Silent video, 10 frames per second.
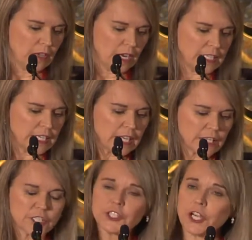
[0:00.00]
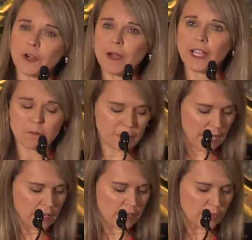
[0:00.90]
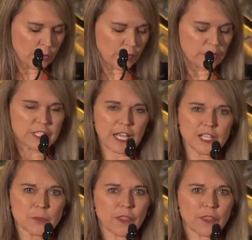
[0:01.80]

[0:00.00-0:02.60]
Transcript: I didn't get to share my competitive career days